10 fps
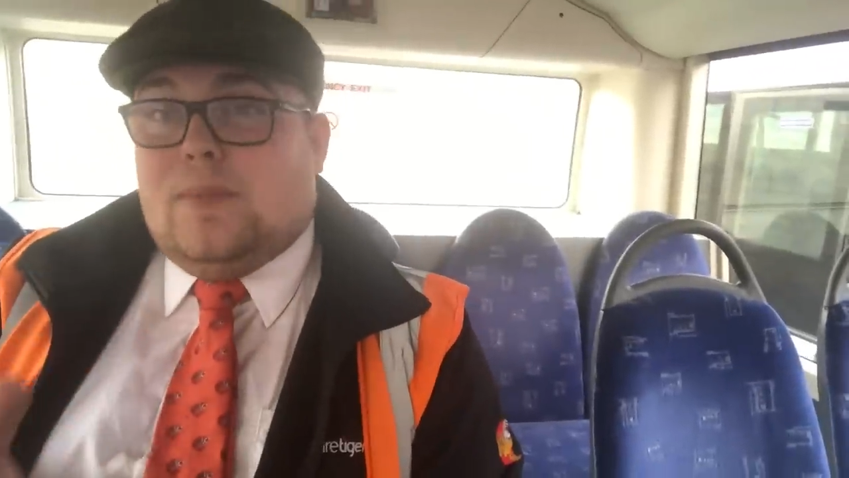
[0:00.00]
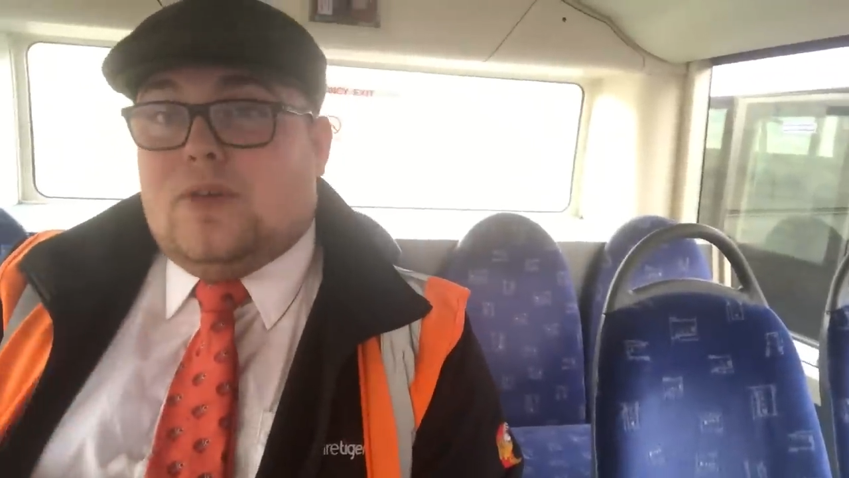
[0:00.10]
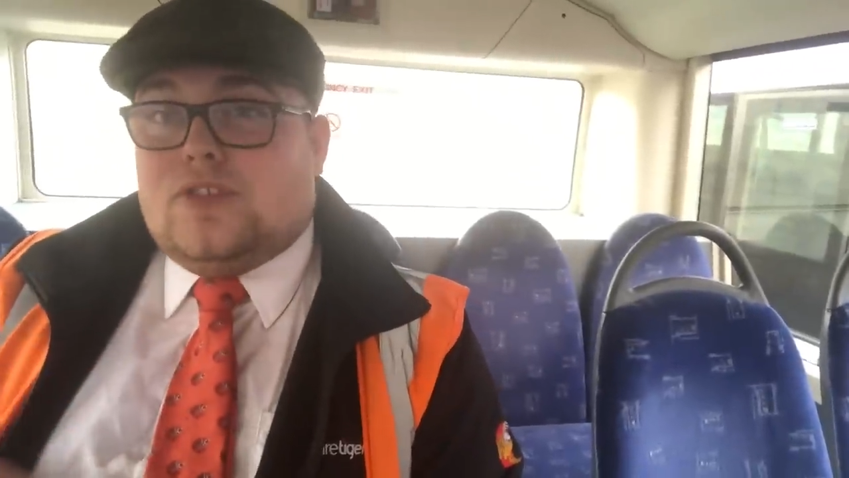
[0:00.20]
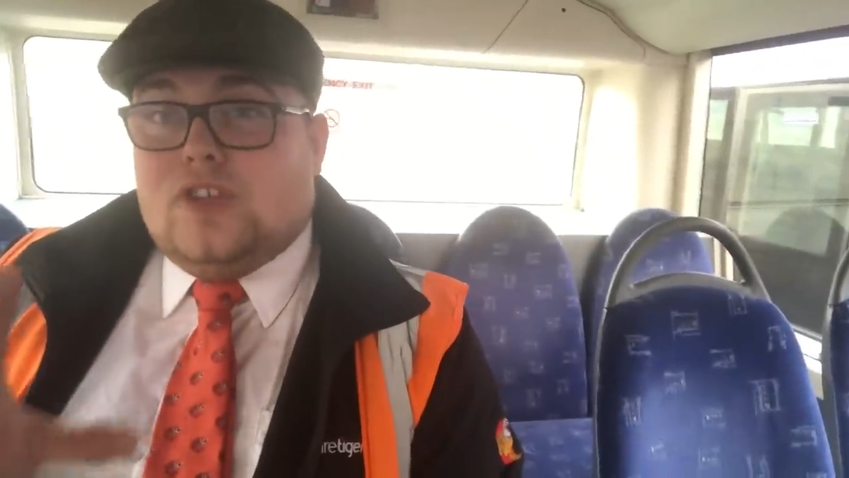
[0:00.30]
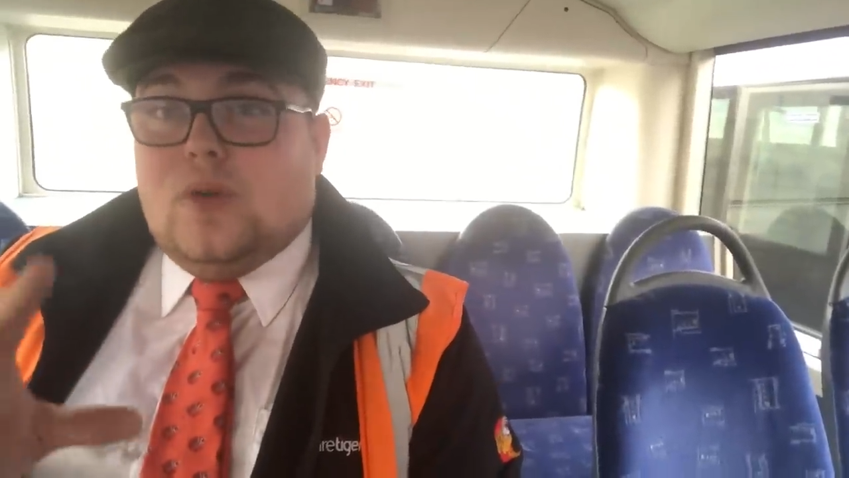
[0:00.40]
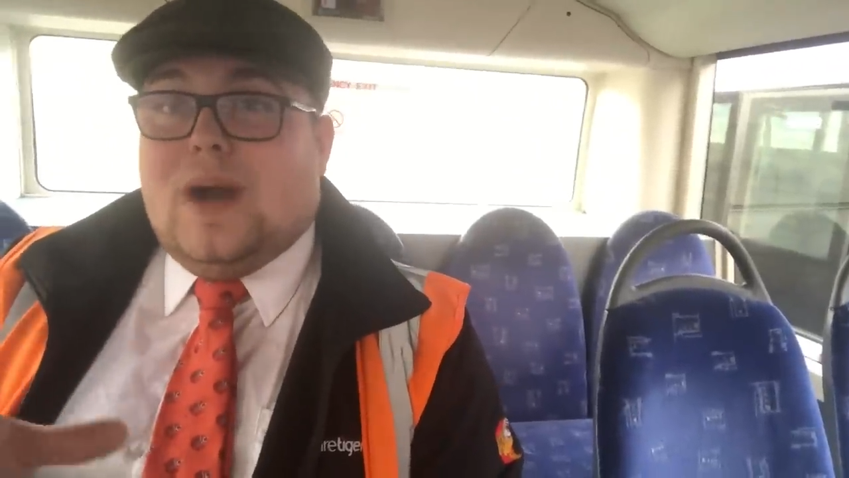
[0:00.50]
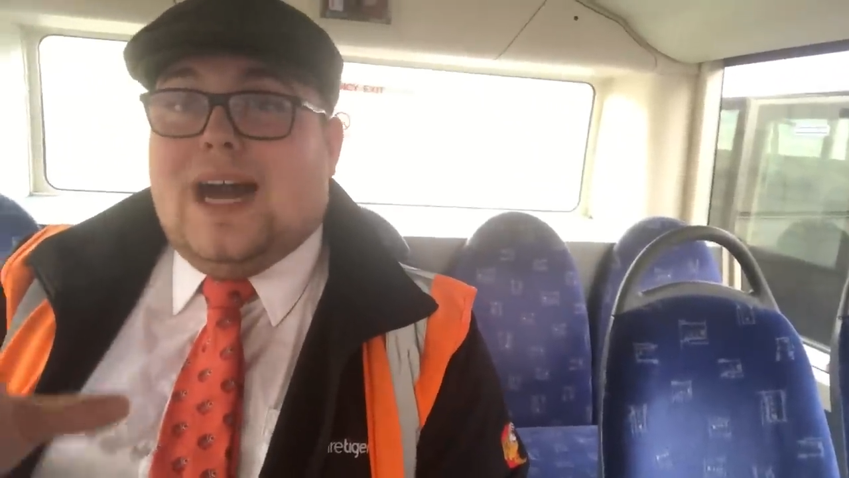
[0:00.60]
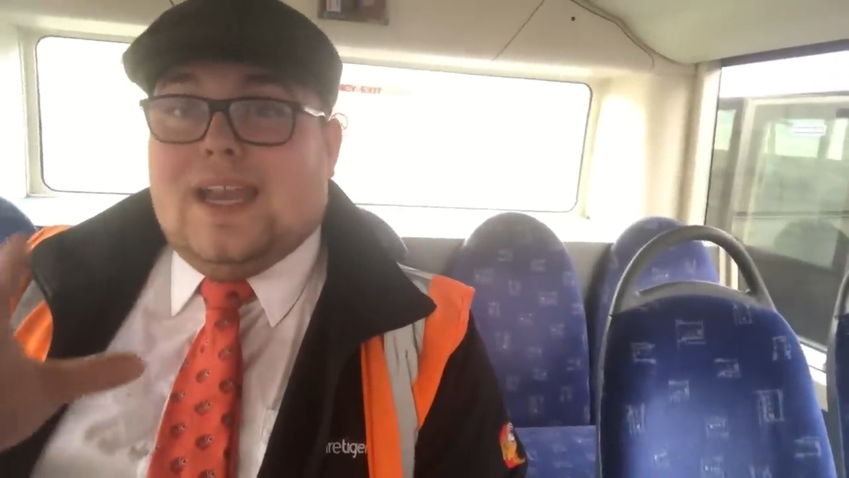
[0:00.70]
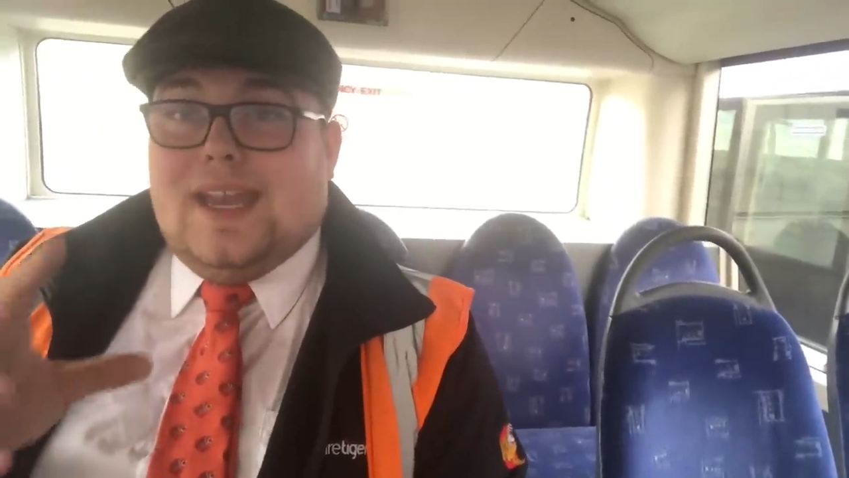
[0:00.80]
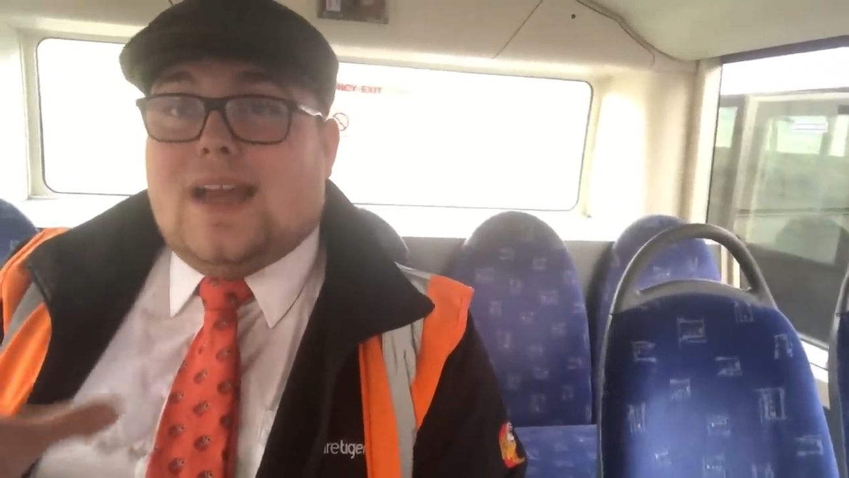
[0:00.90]
bus, you
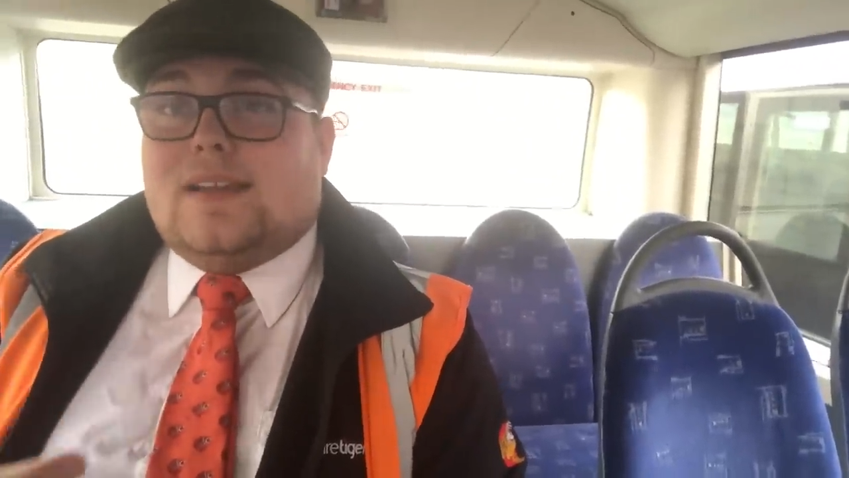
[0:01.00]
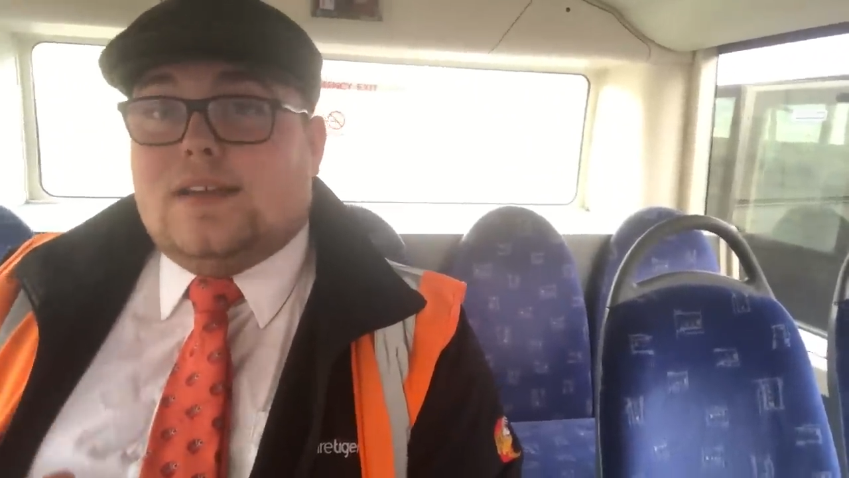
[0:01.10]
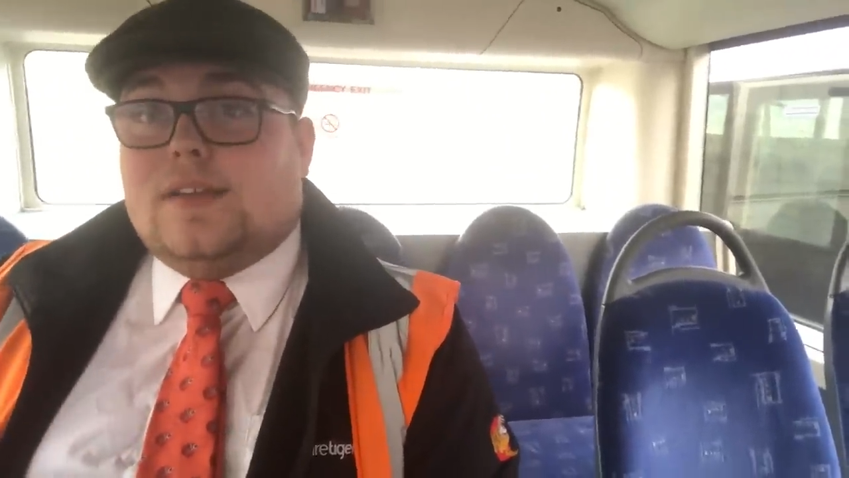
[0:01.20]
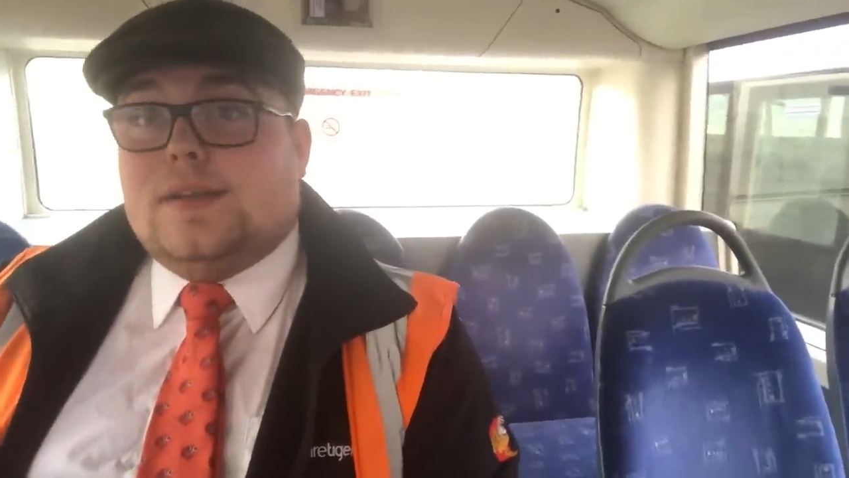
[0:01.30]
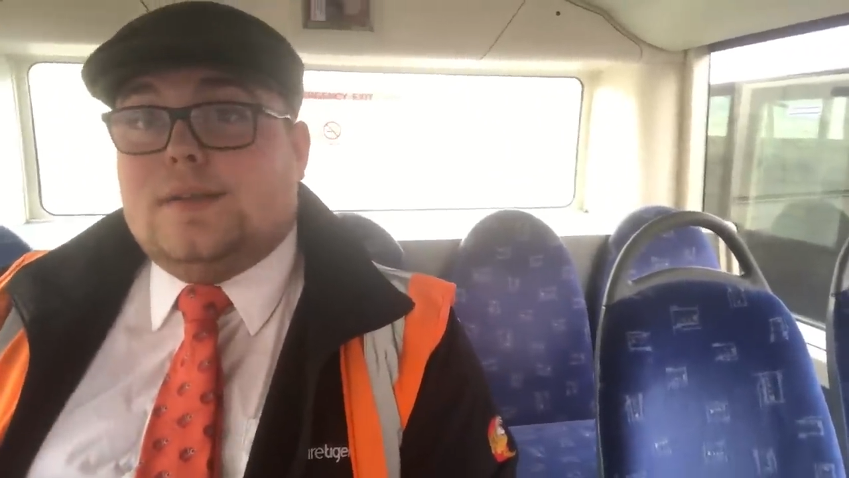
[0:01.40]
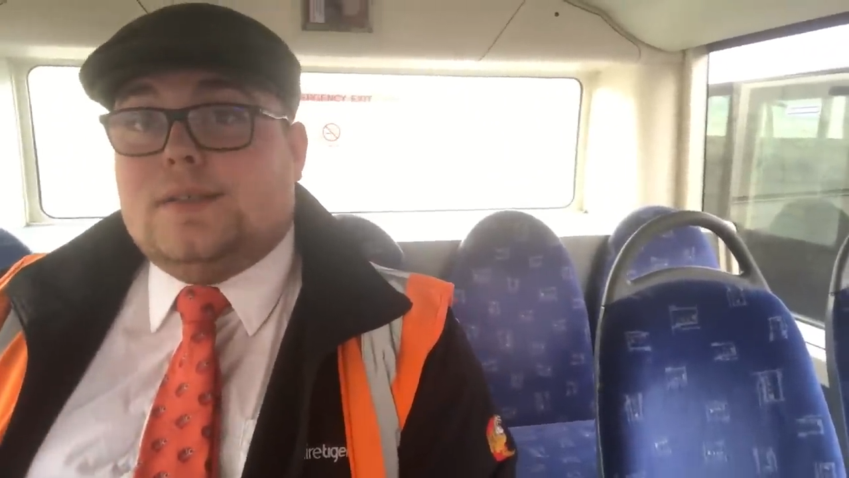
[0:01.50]
are knackered.